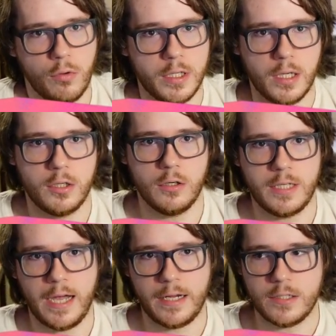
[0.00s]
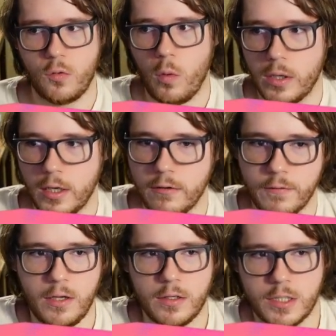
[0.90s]
run it in your deck as a one of.
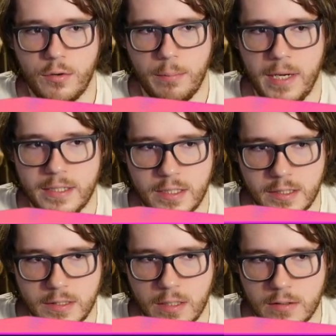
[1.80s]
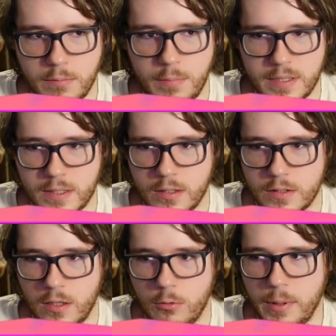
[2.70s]
And also it makes these Bissteals a
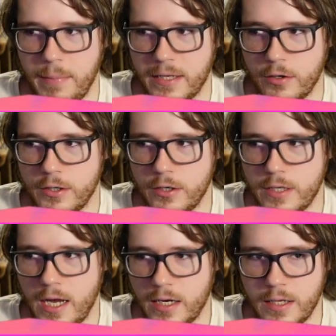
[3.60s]
little bit better in your deck,